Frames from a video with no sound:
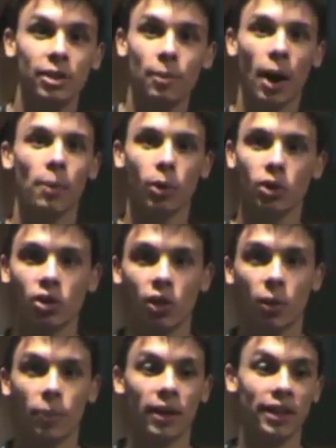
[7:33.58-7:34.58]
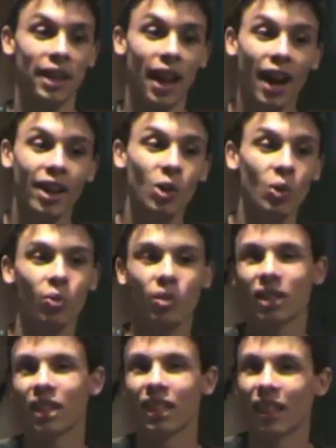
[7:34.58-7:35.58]
in my personal opinion, I don't
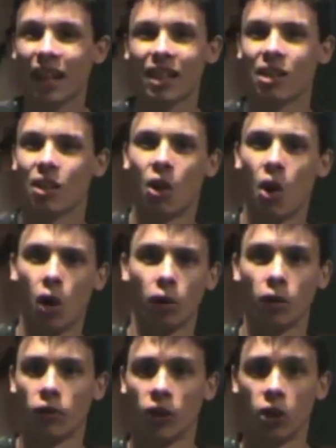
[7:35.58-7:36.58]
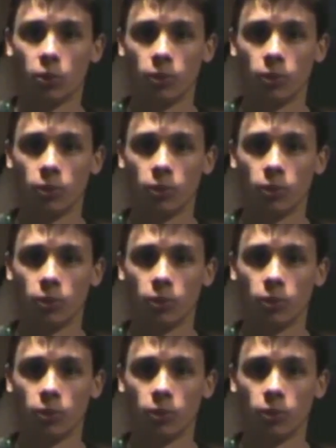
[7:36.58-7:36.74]
really like horror films.